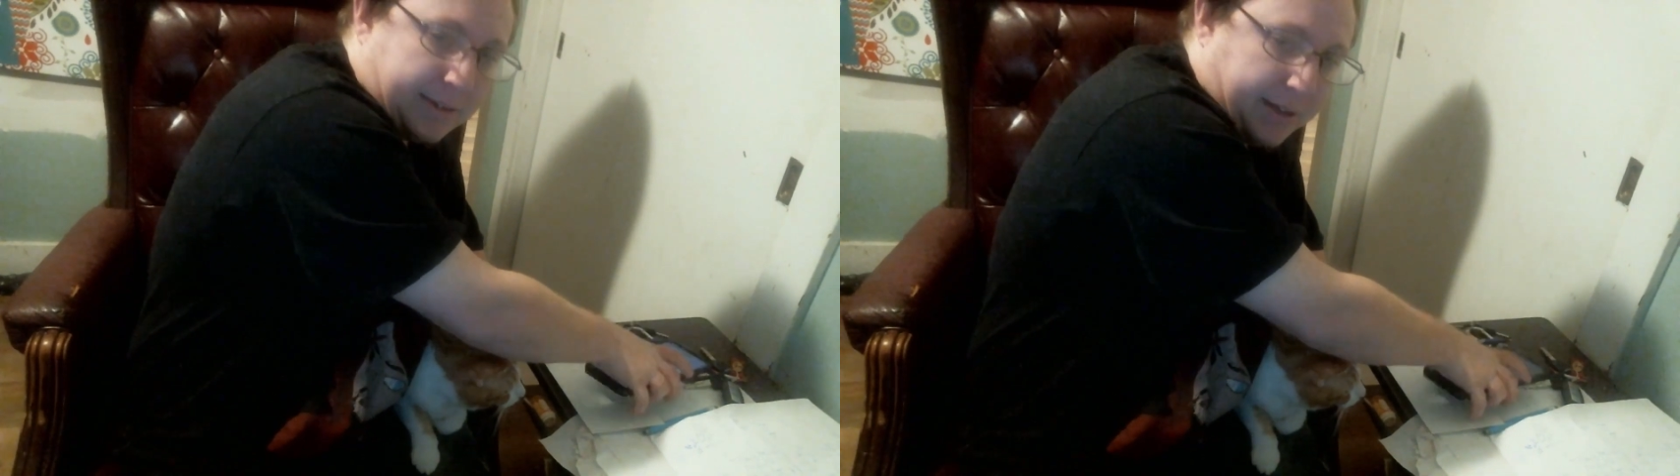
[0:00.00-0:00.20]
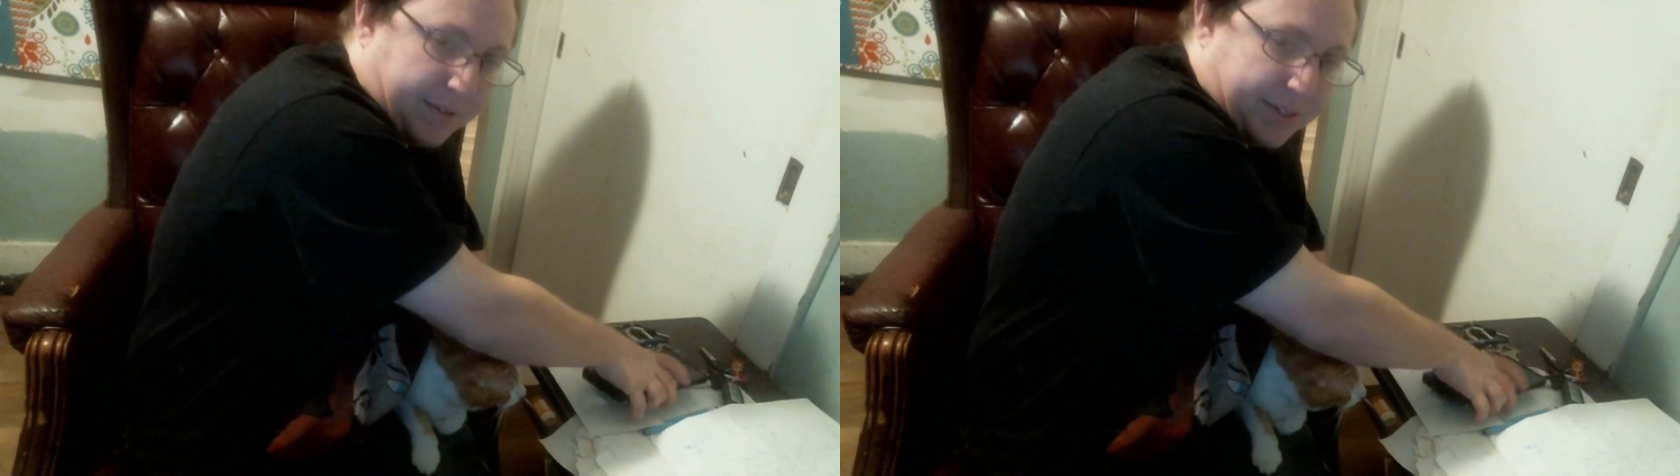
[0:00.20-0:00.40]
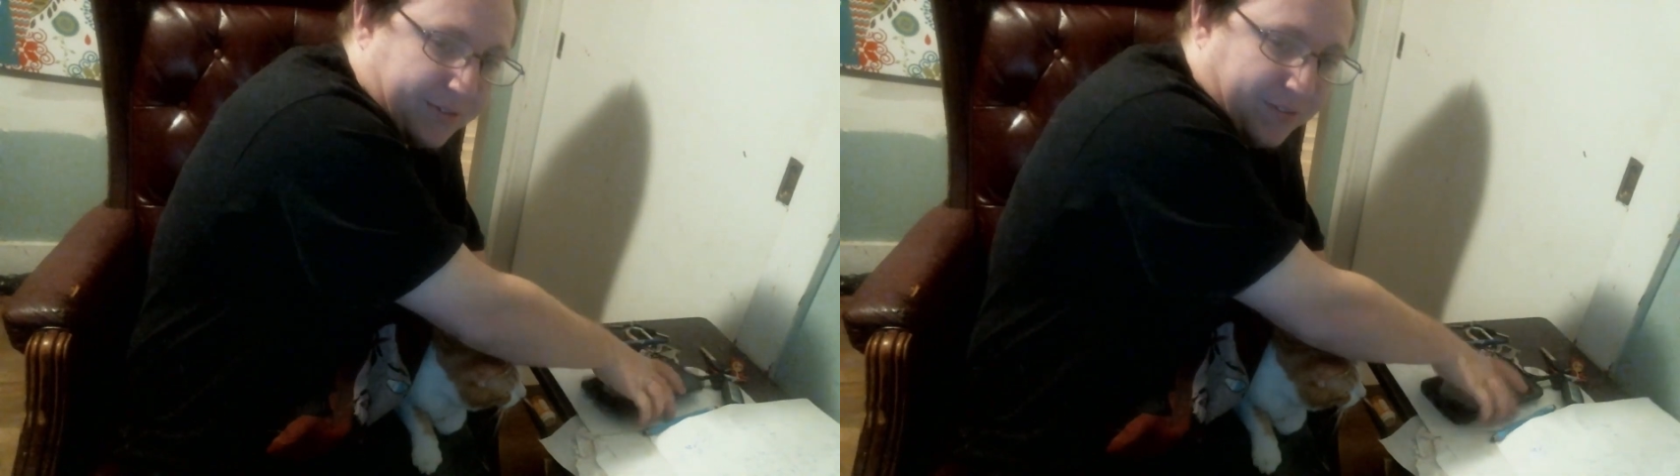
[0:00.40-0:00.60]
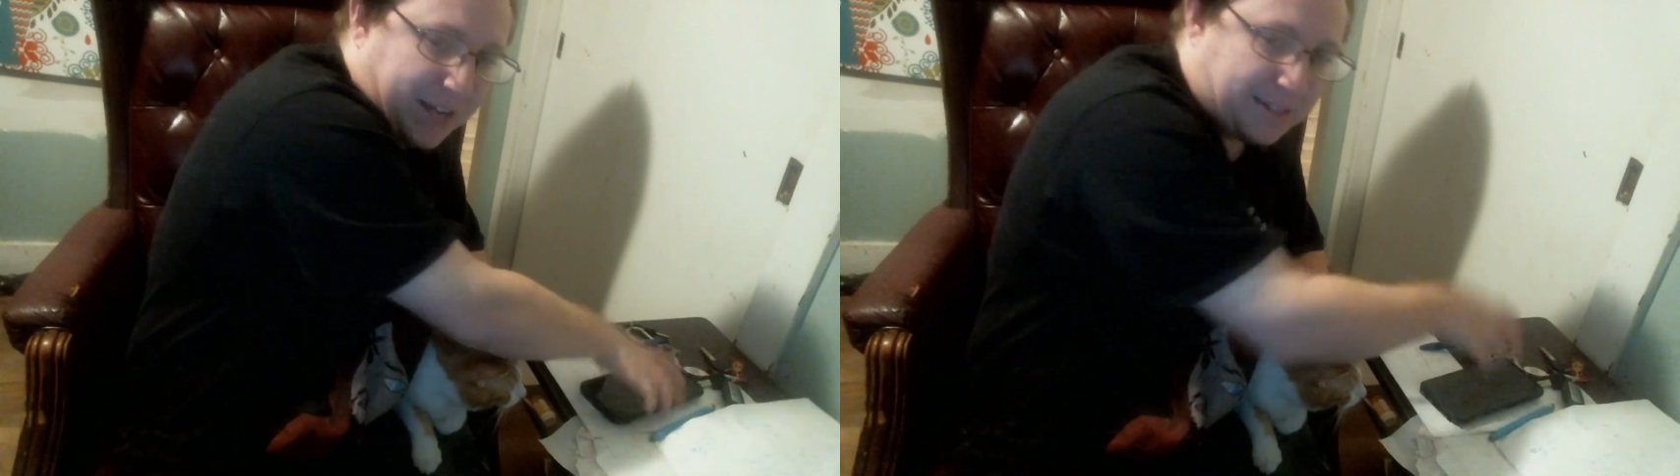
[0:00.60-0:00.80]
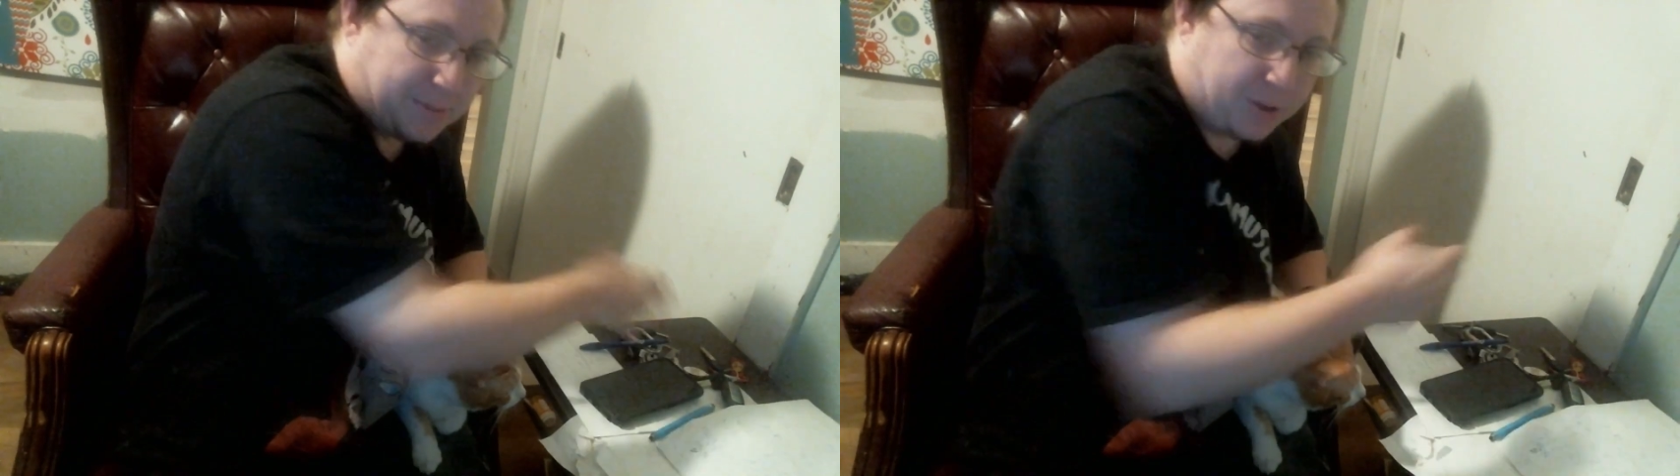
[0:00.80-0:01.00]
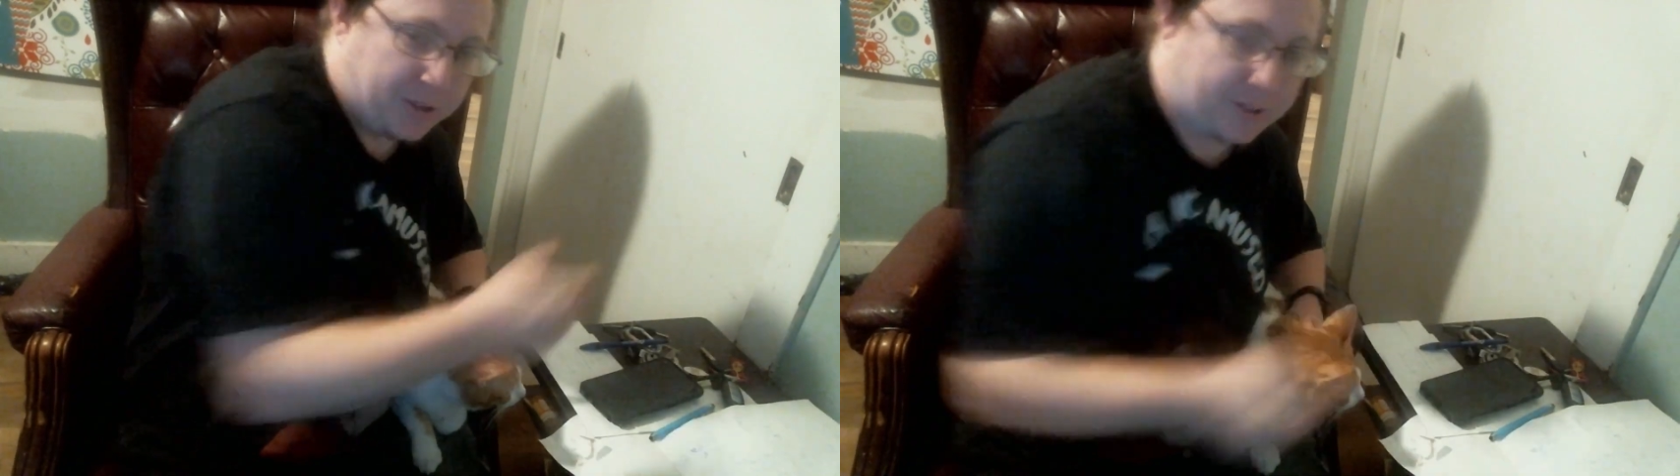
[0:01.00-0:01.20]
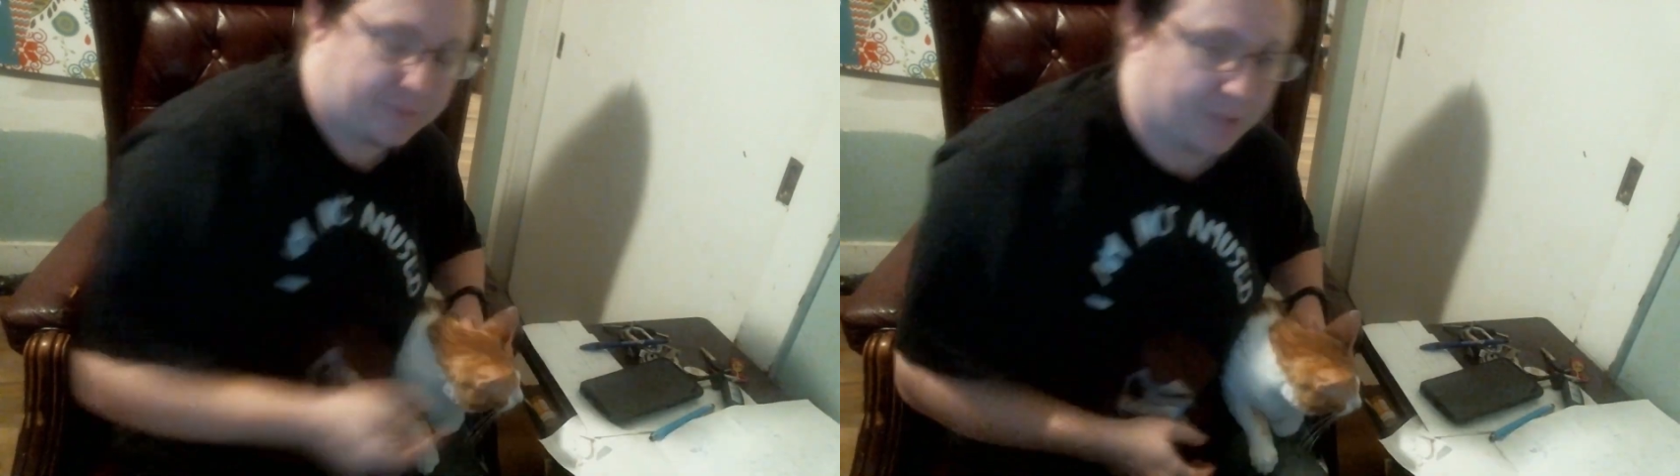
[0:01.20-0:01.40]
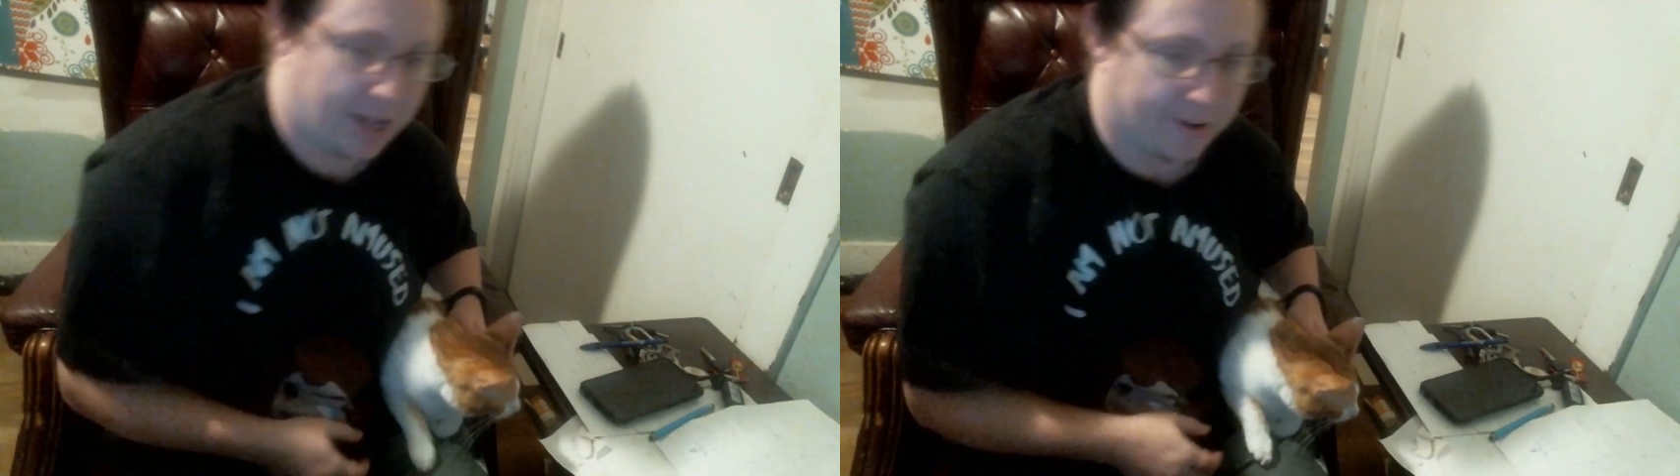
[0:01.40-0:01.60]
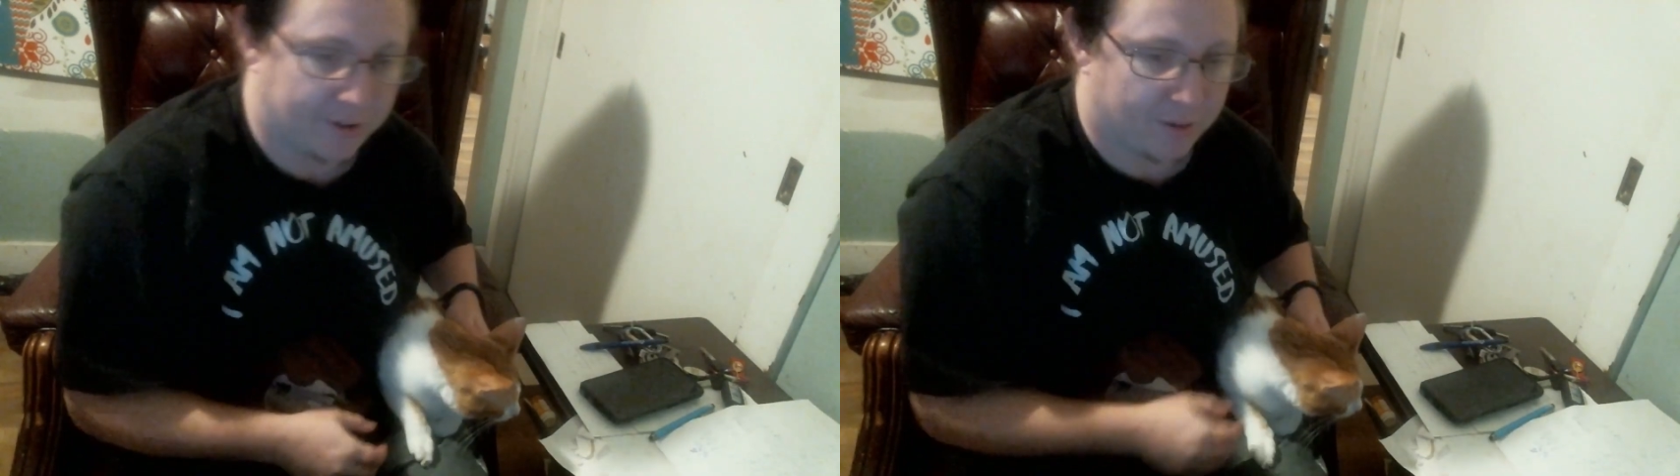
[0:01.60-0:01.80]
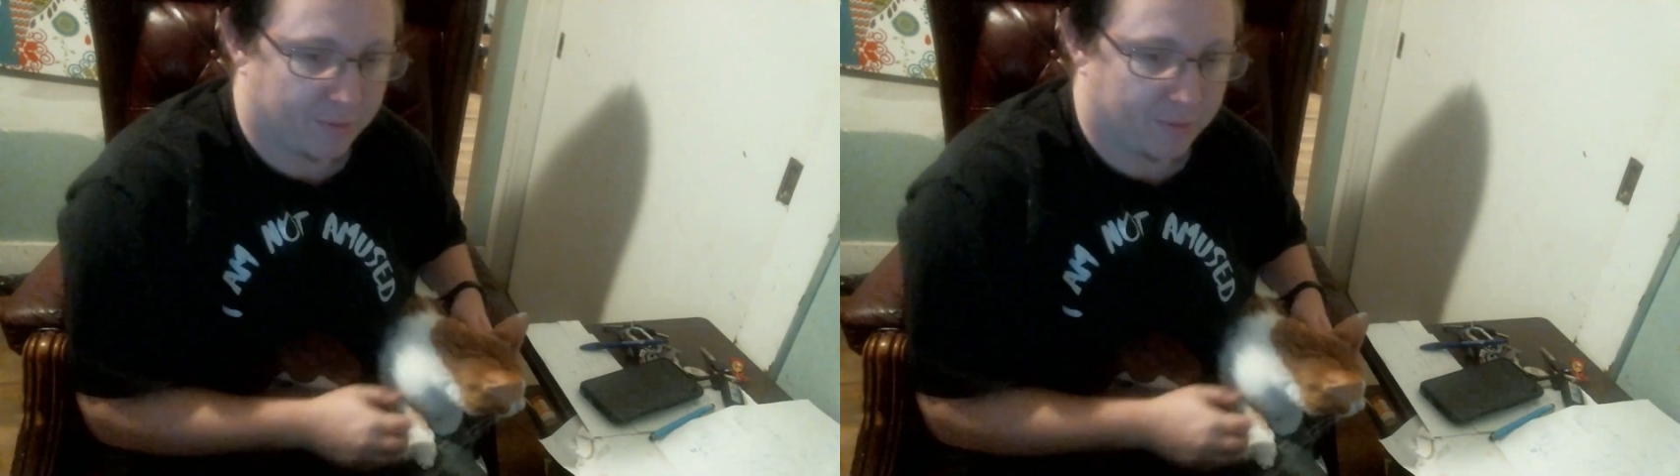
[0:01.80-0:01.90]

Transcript: that was Facebook. I don't know